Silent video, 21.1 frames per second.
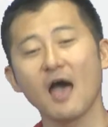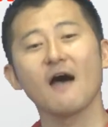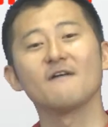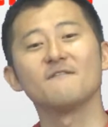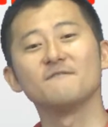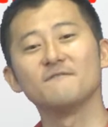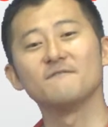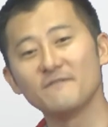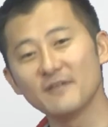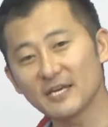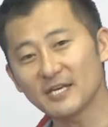
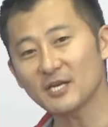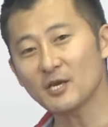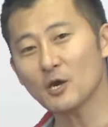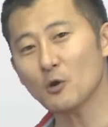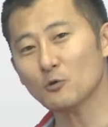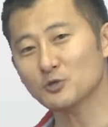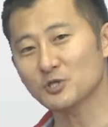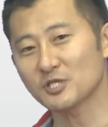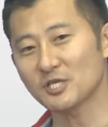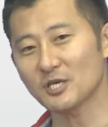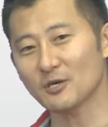video
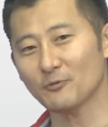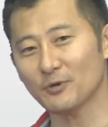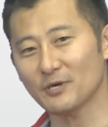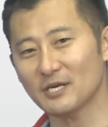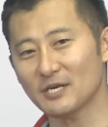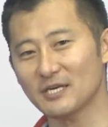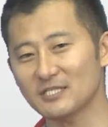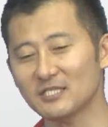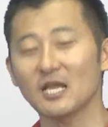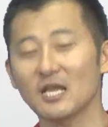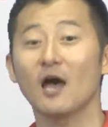
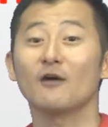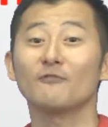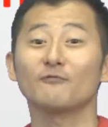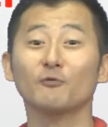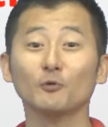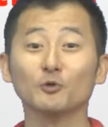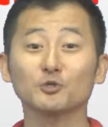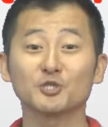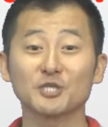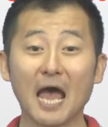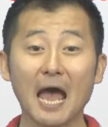series
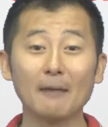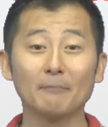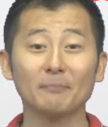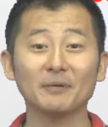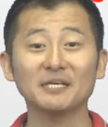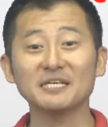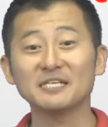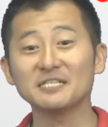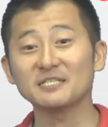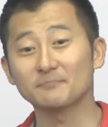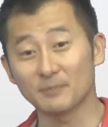for
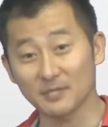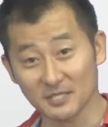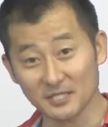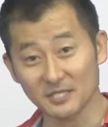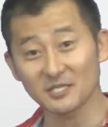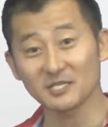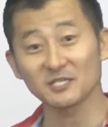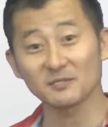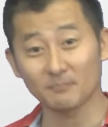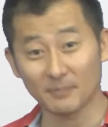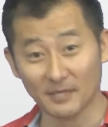Japanese
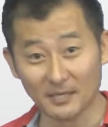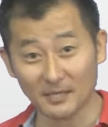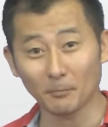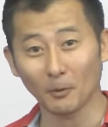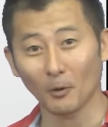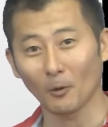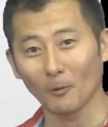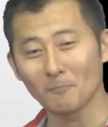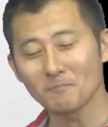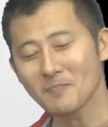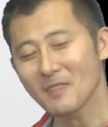business
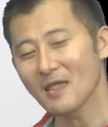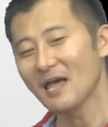people.